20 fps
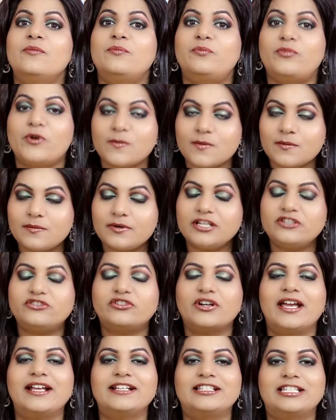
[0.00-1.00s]
probably
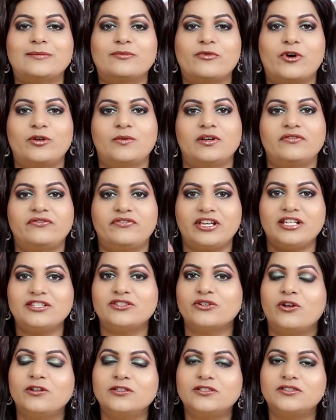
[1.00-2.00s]
trying some on my face
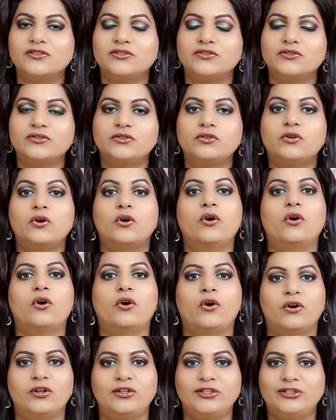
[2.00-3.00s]
also.
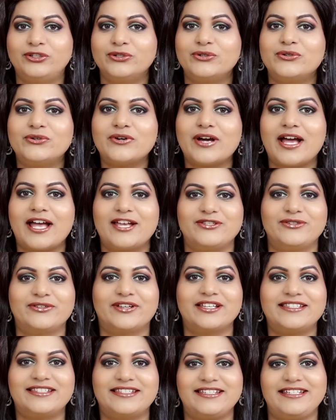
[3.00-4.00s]
Although as you
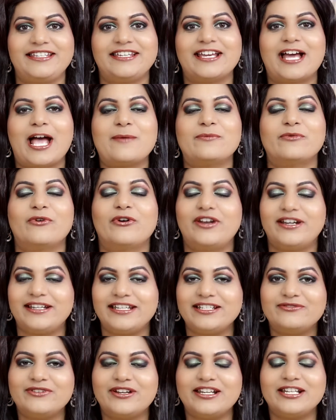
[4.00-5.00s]
can see, I'm
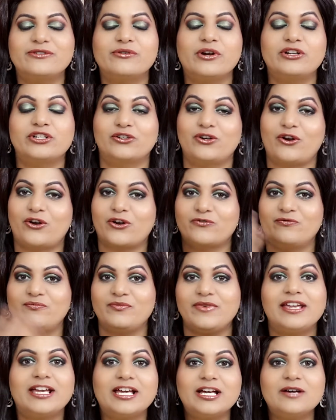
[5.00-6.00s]
already wearing quite a lot of
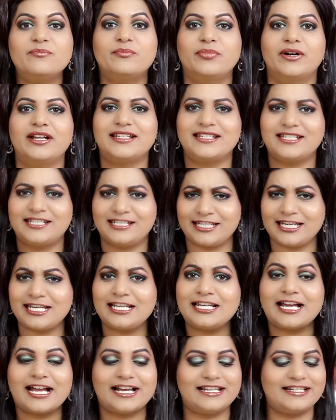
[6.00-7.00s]
makeup, but still
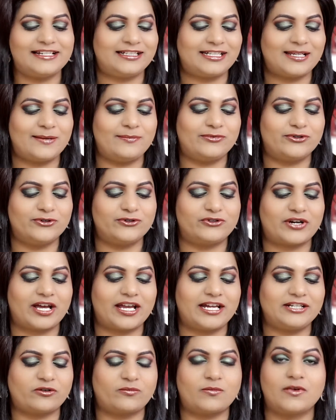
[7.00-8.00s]
I'll attempt to try
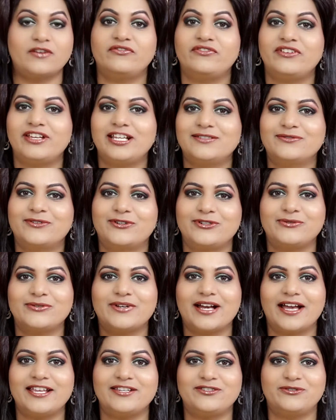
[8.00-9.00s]
it on my face for you
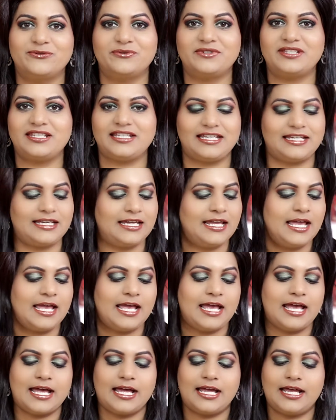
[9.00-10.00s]
guys to see
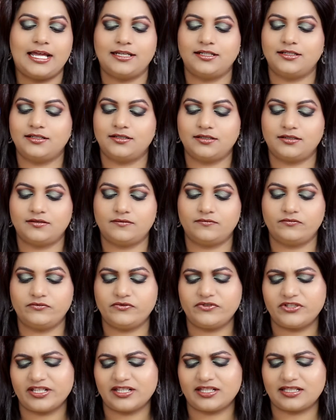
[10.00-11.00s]
and
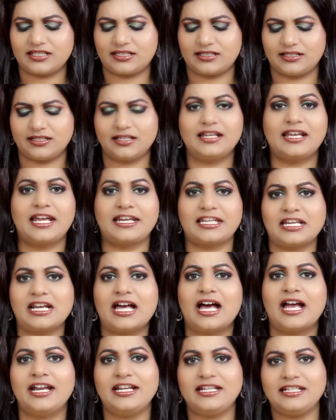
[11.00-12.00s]
just get an
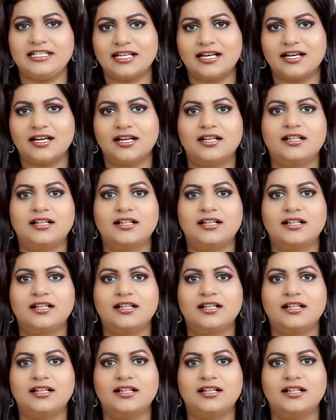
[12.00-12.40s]
idea